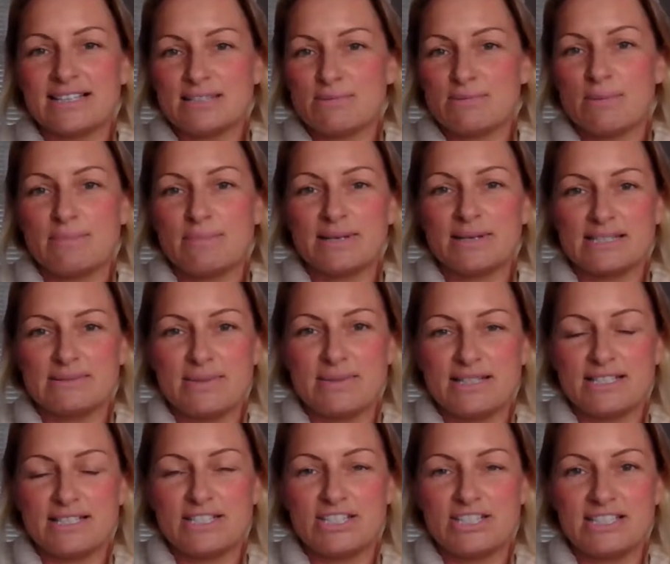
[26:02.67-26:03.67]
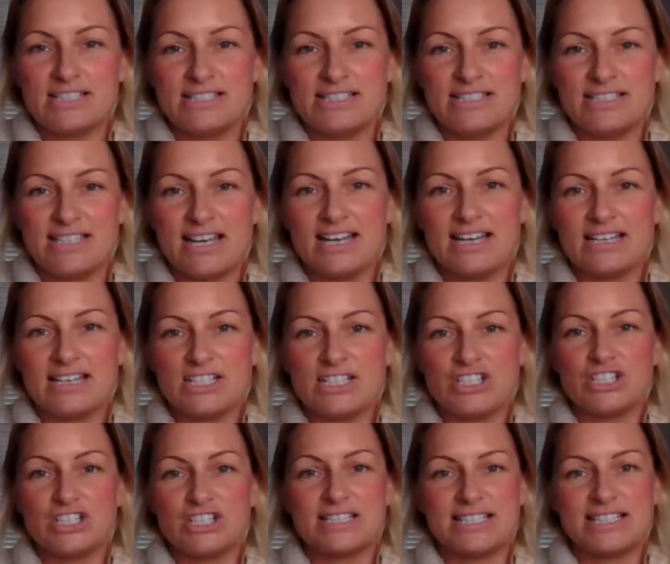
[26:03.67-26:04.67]
think that's my biggest message to you today
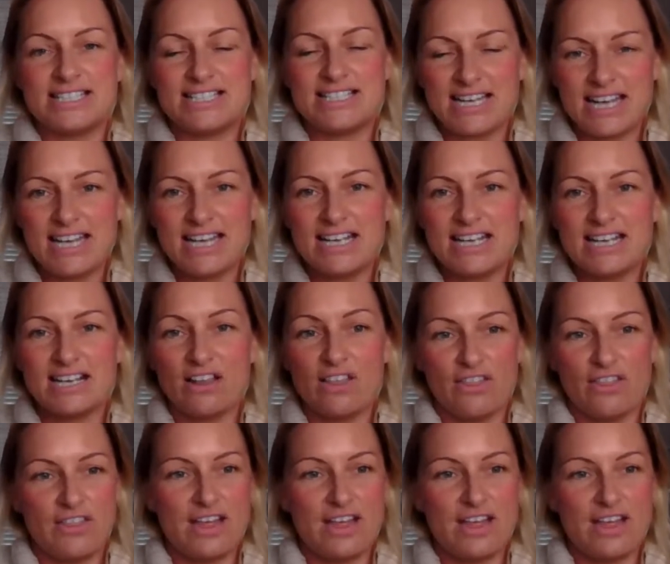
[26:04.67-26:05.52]
is just take